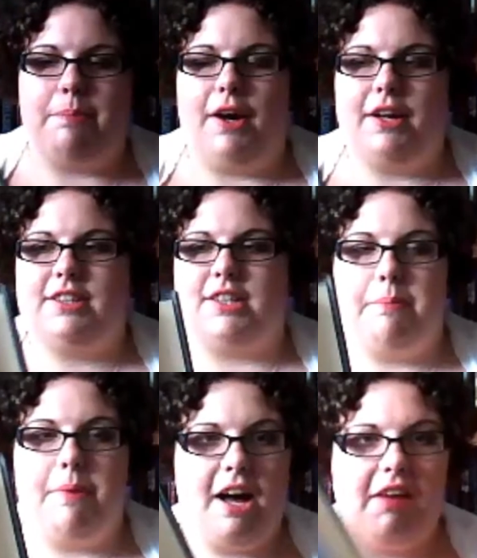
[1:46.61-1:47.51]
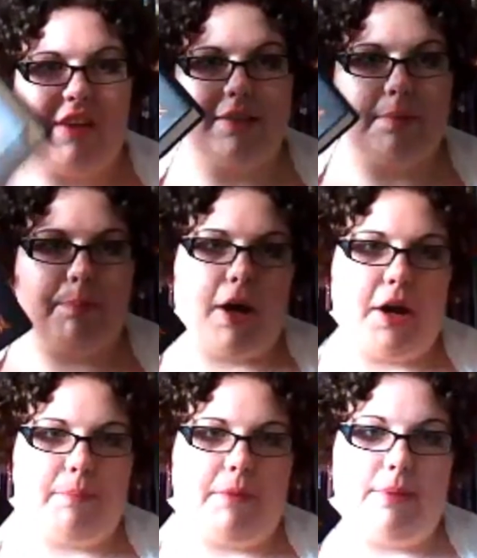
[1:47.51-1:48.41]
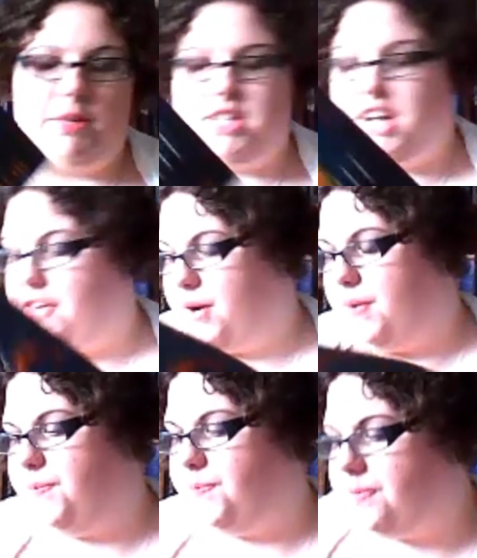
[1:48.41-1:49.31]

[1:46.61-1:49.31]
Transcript: book, so perfect burger meat material.